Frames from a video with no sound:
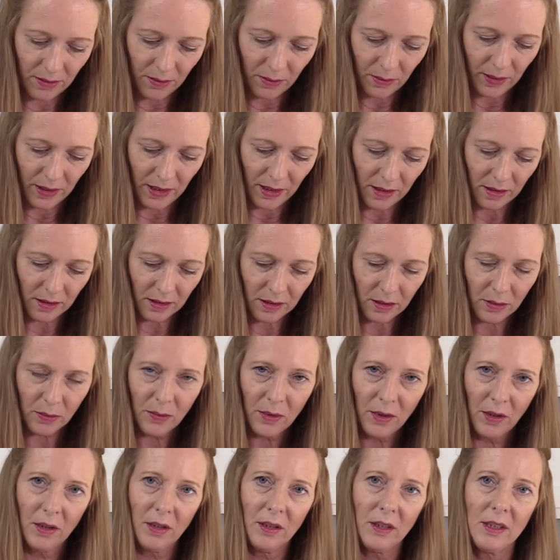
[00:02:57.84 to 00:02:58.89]
the way this
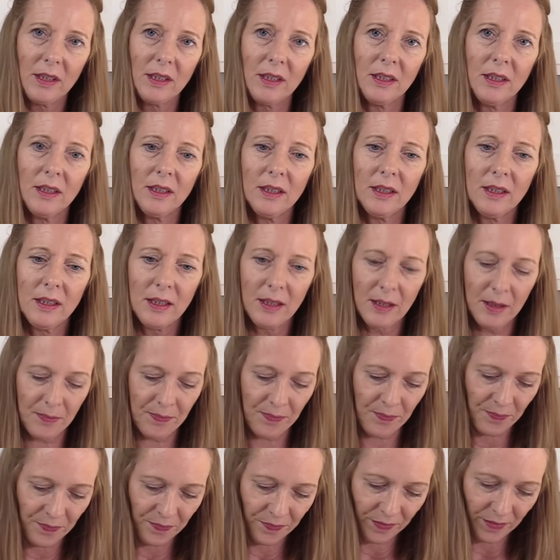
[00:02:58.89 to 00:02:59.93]
works is,
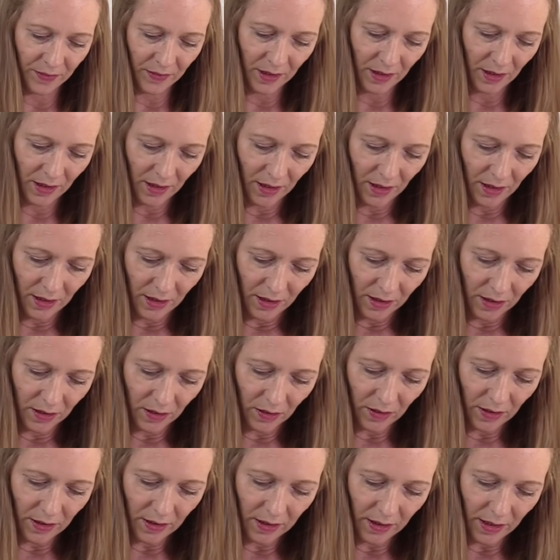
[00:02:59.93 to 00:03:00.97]
you know,
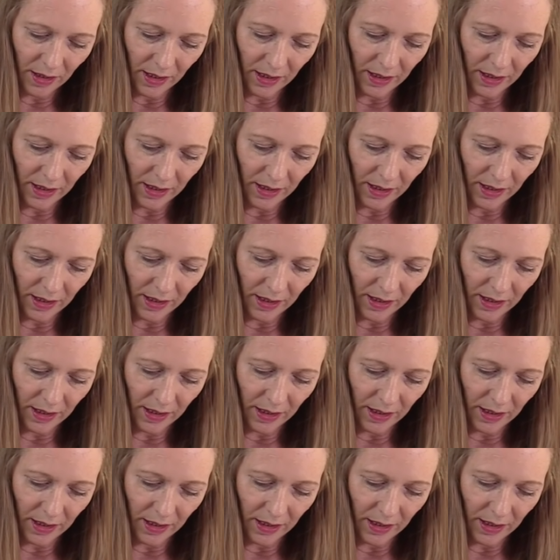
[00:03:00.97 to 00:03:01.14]
in the